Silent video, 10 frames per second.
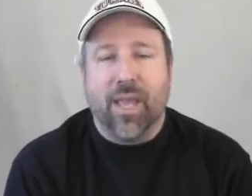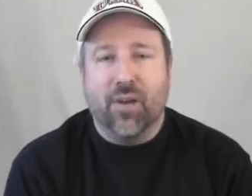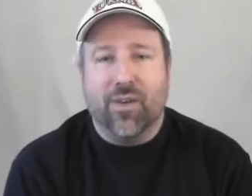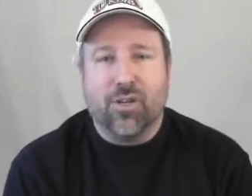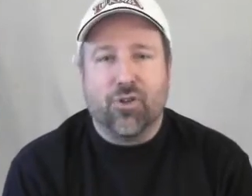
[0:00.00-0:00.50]

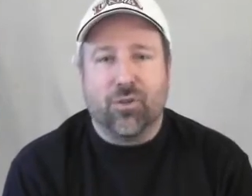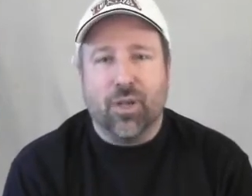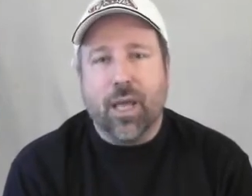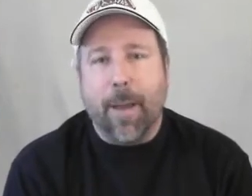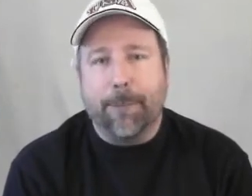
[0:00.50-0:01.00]
and
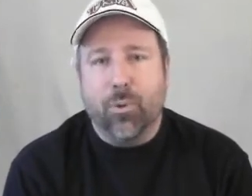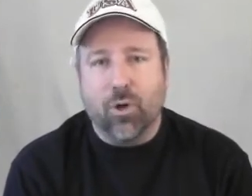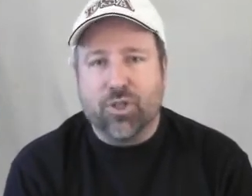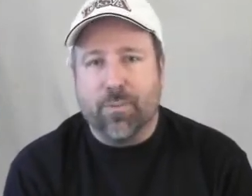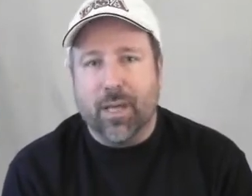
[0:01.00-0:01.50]
eventually
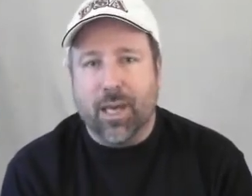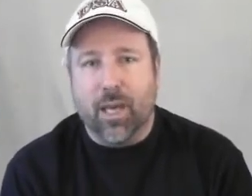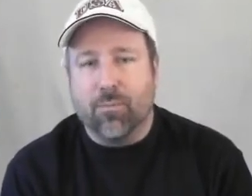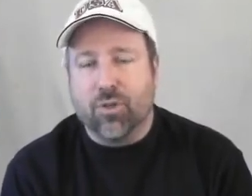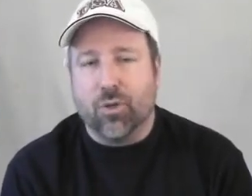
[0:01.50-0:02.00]
books
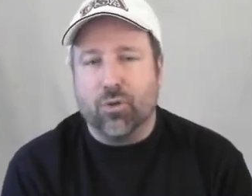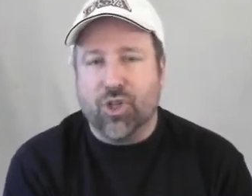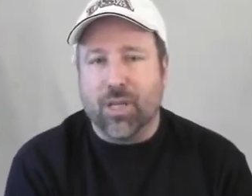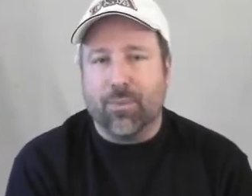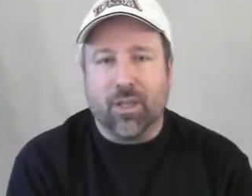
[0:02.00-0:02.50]
became so
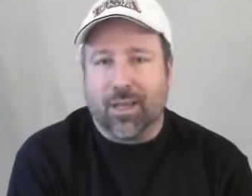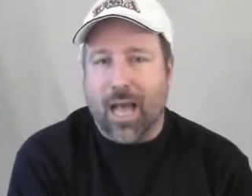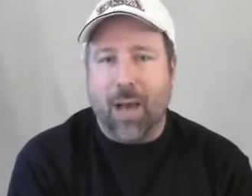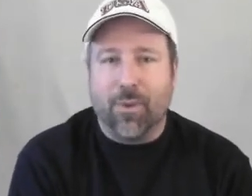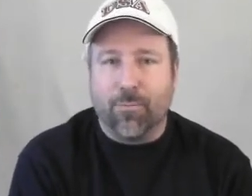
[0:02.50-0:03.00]
cheap that the
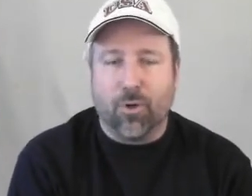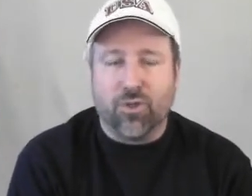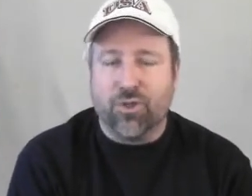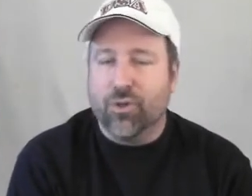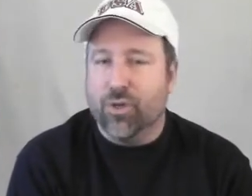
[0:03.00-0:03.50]
common
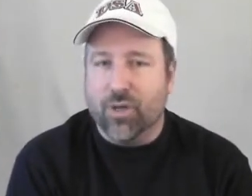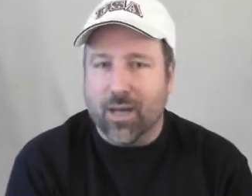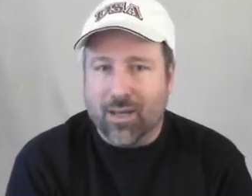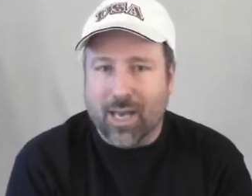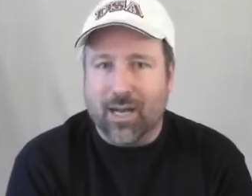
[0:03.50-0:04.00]
person
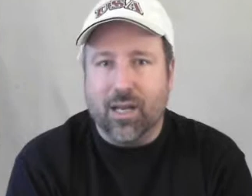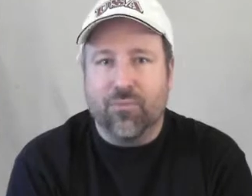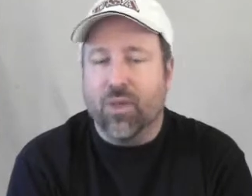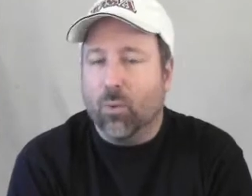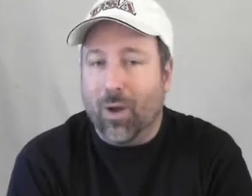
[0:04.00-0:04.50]
could get it
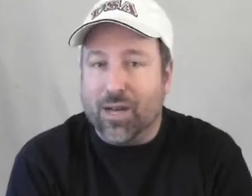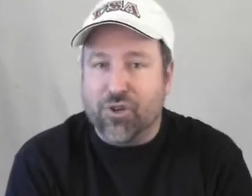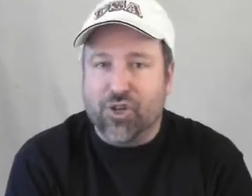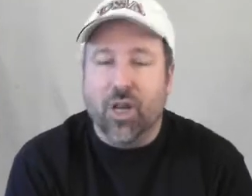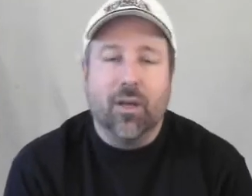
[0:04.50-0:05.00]
if they
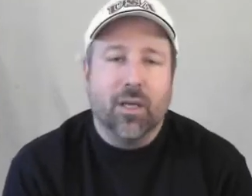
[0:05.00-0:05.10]
wish.